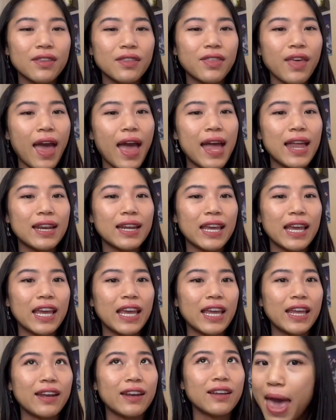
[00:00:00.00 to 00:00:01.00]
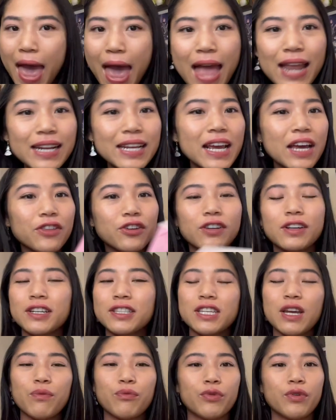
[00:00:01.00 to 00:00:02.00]
than in any other
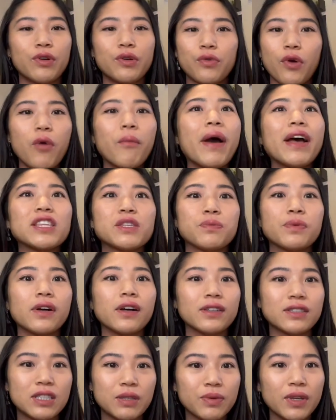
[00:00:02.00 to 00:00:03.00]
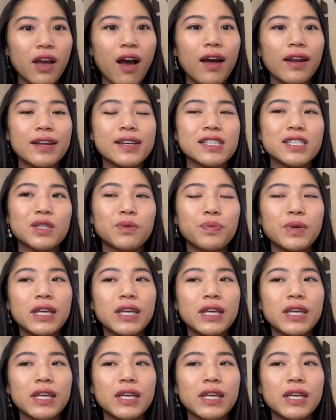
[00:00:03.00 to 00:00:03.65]
contemporary romance book, to be honest,